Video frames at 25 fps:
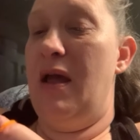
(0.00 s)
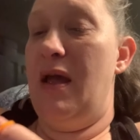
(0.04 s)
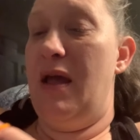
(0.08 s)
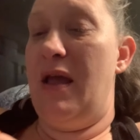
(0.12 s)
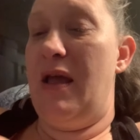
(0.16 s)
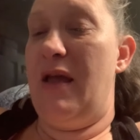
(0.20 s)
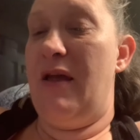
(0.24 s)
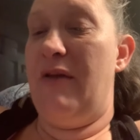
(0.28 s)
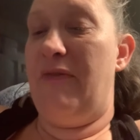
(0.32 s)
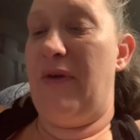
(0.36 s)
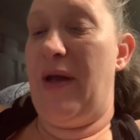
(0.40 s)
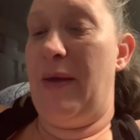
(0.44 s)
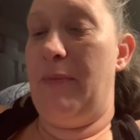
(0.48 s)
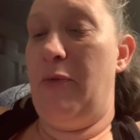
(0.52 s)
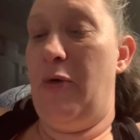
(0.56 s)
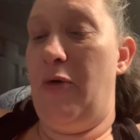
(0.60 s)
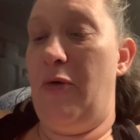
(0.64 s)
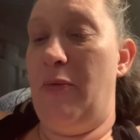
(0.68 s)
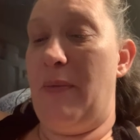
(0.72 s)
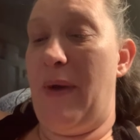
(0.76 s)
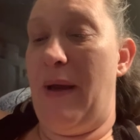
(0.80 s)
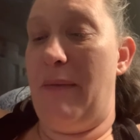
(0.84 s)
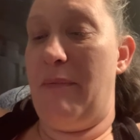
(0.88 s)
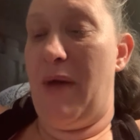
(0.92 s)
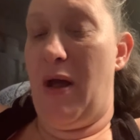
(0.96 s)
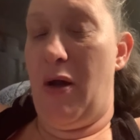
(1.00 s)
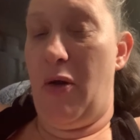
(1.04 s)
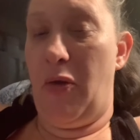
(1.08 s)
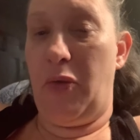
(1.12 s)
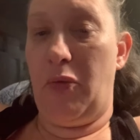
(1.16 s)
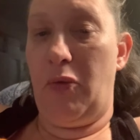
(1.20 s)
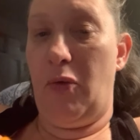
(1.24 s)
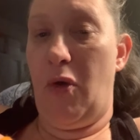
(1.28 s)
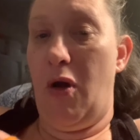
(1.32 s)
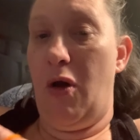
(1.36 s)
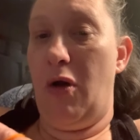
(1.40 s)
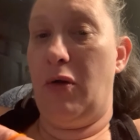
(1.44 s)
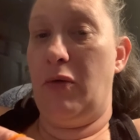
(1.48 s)
If I move my mouth
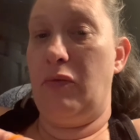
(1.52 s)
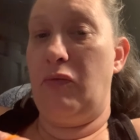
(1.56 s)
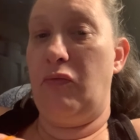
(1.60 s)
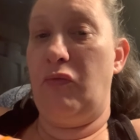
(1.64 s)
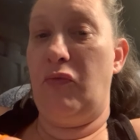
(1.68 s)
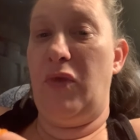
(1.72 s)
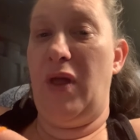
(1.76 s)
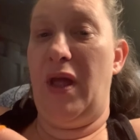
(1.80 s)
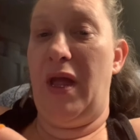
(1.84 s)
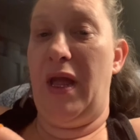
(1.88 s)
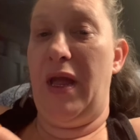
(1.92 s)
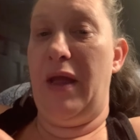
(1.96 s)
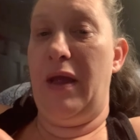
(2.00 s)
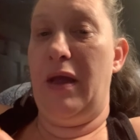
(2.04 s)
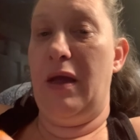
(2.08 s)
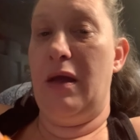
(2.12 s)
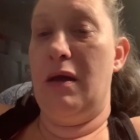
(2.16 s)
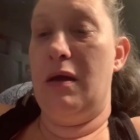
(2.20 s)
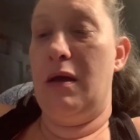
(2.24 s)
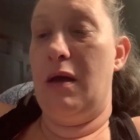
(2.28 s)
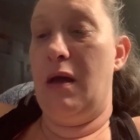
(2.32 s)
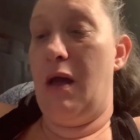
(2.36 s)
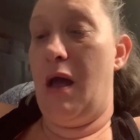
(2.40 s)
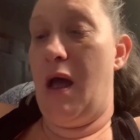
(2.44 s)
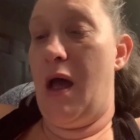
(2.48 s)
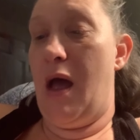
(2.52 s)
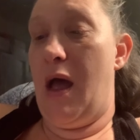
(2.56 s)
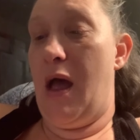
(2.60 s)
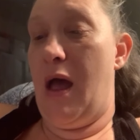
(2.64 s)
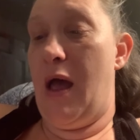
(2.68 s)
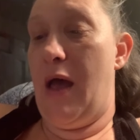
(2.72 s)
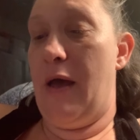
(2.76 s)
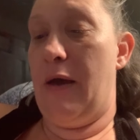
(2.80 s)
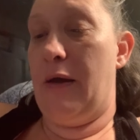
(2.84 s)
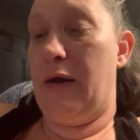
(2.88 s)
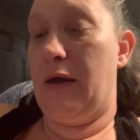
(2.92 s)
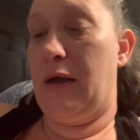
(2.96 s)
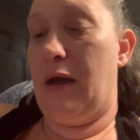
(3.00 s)
wrong, they
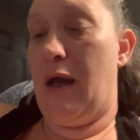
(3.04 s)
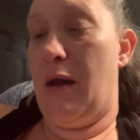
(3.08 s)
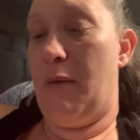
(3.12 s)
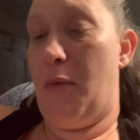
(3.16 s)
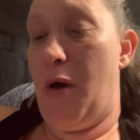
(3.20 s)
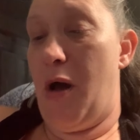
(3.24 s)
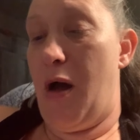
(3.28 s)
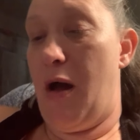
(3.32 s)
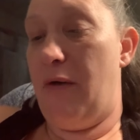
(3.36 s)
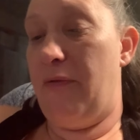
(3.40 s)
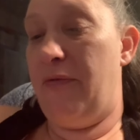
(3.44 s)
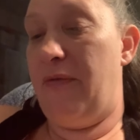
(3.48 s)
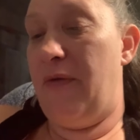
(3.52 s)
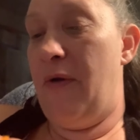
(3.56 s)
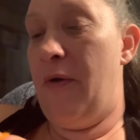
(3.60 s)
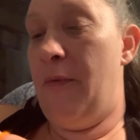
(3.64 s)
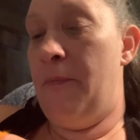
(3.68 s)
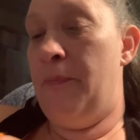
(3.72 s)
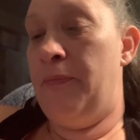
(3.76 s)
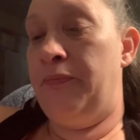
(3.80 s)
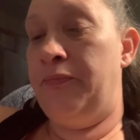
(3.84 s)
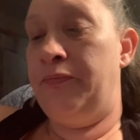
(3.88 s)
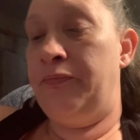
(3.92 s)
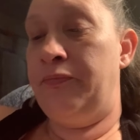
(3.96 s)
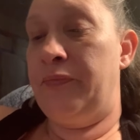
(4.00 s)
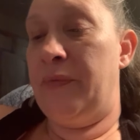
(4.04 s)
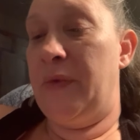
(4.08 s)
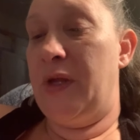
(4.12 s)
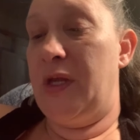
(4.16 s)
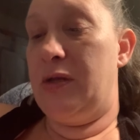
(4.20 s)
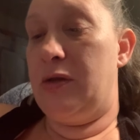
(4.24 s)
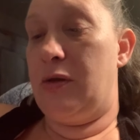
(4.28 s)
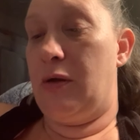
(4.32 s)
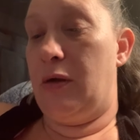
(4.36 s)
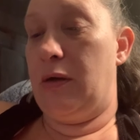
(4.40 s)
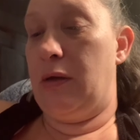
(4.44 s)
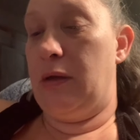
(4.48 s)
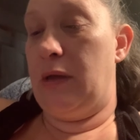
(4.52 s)
come off,
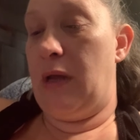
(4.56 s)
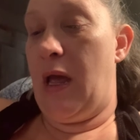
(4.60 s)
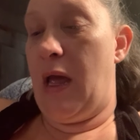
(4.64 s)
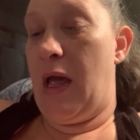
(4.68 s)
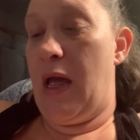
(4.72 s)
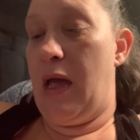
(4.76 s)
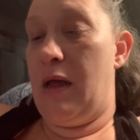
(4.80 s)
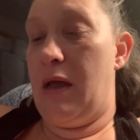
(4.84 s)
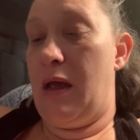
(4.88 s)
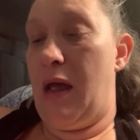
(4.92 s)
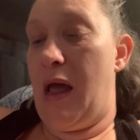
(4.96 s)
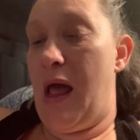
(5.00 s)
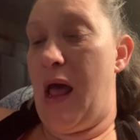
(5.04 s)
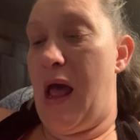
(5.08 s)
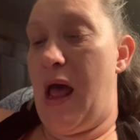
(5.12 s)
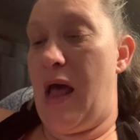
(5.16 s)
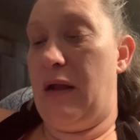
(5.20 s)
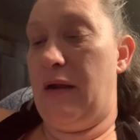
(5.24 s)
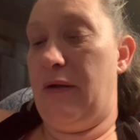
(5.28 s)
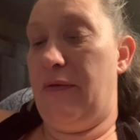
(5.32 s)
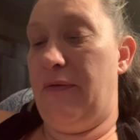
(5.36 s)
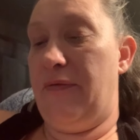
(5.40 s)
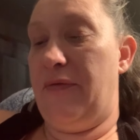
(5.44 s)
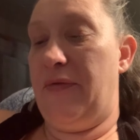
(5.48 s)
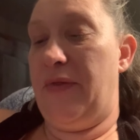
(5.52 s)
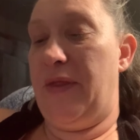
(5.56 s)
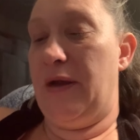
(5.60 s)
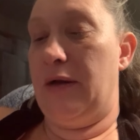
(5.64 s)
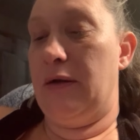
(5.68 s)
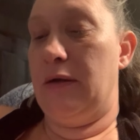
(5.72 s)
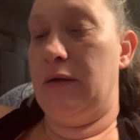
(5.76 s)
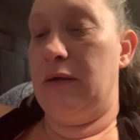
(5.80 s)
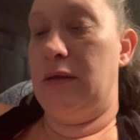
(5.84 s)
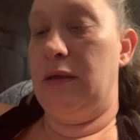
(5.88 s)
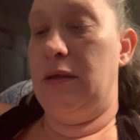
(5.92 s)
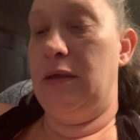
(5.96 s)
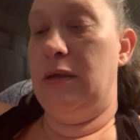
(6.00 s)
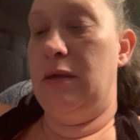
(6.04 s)
so out of
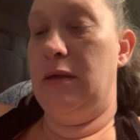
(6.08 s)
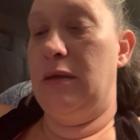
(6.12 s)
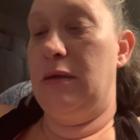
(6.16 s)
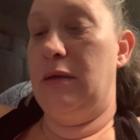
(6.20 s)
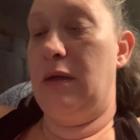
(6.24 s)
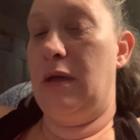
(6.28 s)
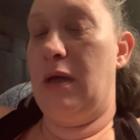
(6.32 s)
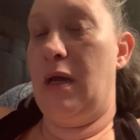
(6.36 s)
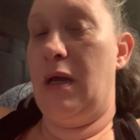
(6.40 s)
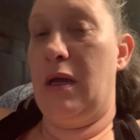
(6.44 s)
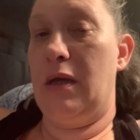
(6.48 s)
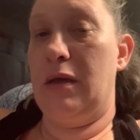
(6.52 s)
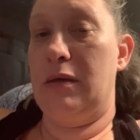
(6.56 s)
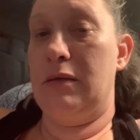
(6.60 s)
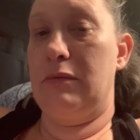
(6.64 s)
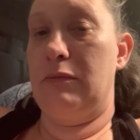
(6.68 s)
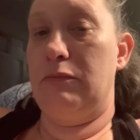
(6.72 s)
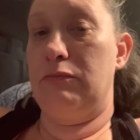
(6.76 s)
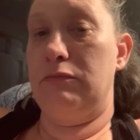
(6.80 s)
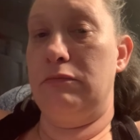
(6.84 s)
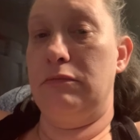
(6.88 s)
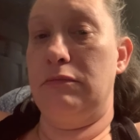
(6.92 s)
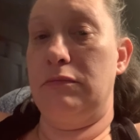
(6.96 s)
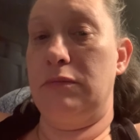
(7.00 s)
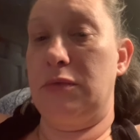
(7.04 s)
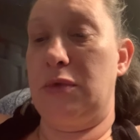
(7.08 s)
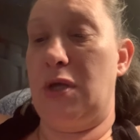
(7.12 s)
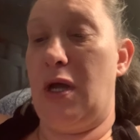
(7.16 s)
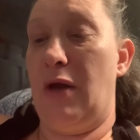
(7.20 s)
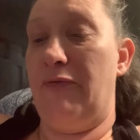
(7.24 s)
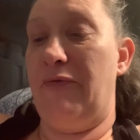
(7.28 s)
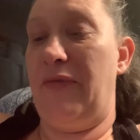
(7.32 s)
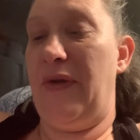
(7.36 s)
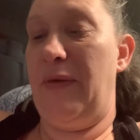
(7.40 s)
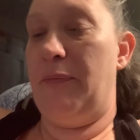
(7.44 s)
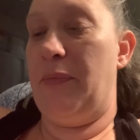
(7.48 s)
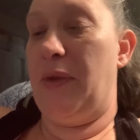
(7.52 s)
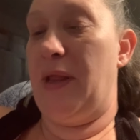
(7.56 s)
their
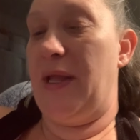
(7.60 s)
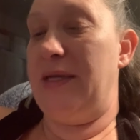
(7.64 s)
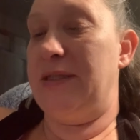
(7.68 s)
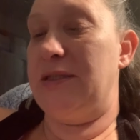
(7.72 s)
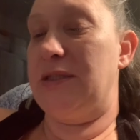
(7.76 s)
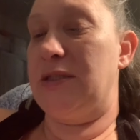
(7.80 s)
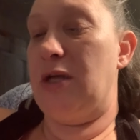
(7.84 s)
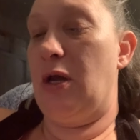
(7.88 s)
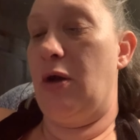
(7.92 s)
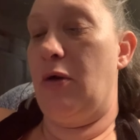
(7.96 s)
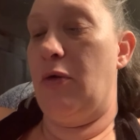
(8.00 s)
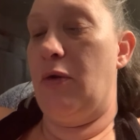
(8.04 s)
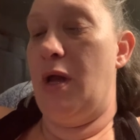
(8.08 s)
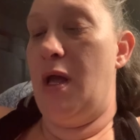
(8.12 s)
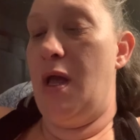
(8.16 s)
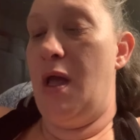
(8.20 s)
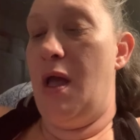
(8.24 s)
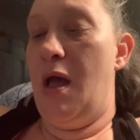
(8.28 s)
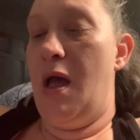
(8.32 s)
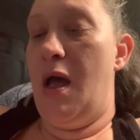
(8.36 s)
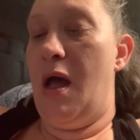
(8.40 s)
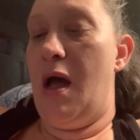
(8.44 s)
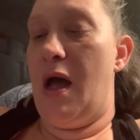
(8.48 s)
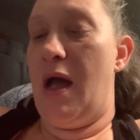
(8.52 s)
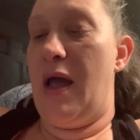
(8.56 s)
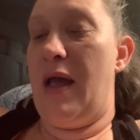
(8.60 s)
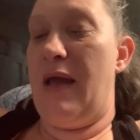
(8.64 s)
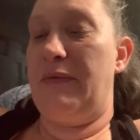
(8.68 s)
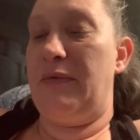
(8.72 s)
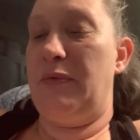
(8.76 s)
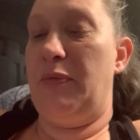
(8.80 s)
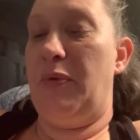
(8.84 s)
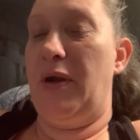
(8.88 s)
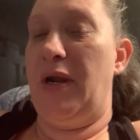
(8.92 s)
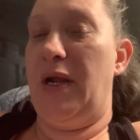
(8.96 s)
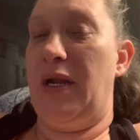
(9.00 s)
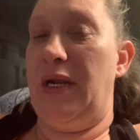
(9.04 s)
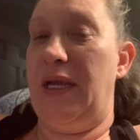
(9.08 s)
comfy place. So I have to
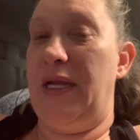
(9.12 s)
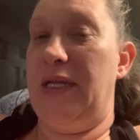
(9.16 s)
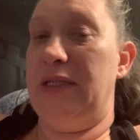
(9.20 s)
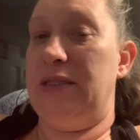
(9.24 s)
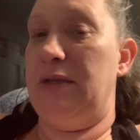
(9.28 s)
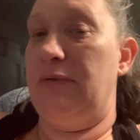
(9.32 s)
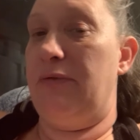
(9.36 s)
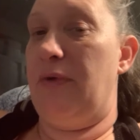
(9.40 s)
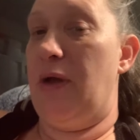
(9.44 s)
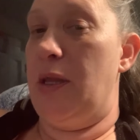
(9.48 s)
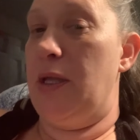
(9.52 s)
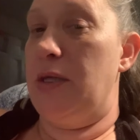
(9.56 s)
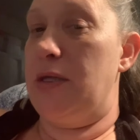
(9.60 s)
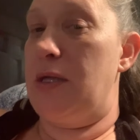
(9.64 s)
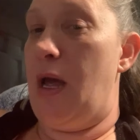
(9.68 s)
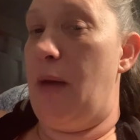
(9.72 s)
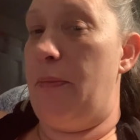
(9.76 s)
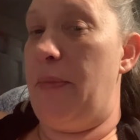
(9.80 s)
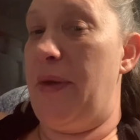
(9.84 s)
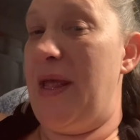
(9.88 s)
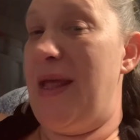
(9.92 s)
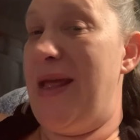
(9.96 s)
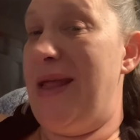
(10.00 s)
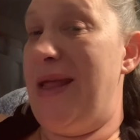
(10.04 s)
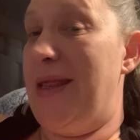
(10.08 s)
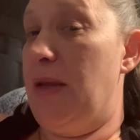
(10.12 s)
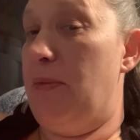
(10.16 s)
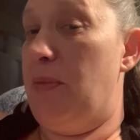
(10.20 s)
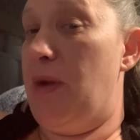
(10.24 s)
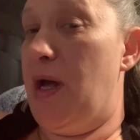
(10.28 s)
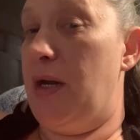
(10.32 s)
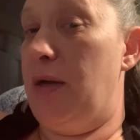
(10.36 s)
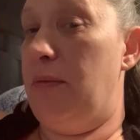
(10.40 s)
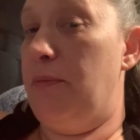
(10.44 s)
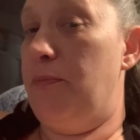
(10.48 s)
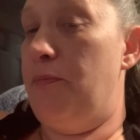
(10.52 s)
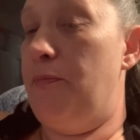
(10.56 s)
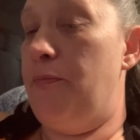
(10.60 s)
put adhesive on the top and the
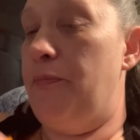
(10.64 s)
bottom.